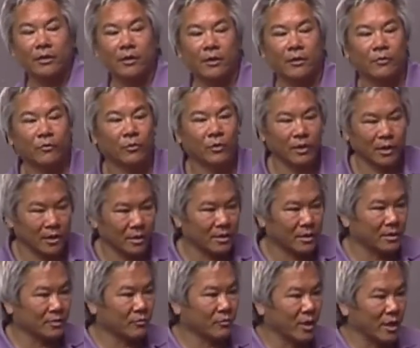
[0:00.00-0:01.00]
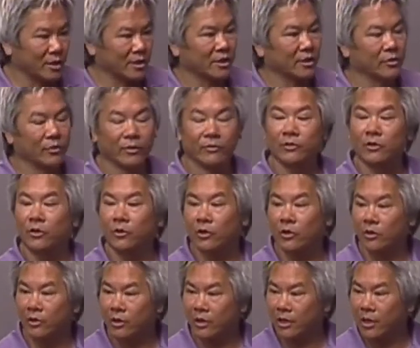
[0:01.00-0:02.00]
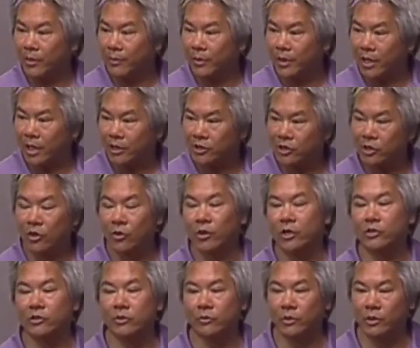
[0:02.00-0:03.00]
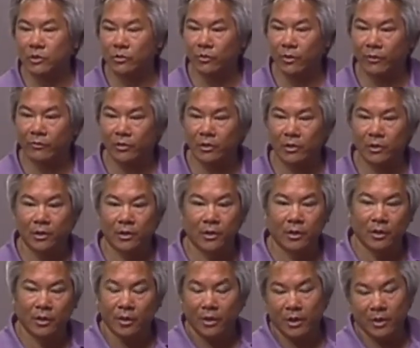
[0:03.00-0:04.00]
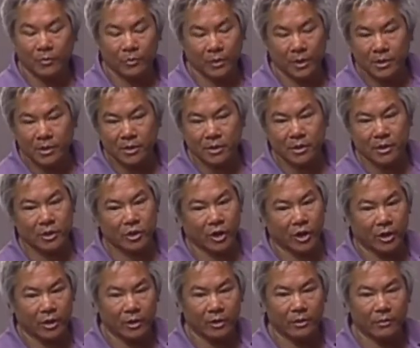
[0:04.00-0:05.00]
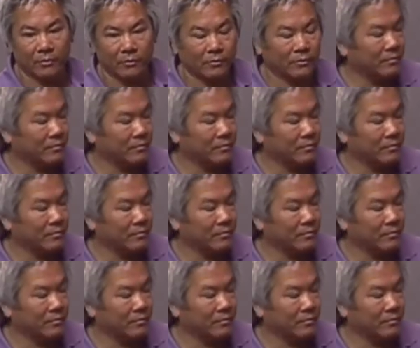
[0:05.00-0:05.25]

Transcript: They're willing to rent to you, even though your company has no history whatsoever. You know, places in China,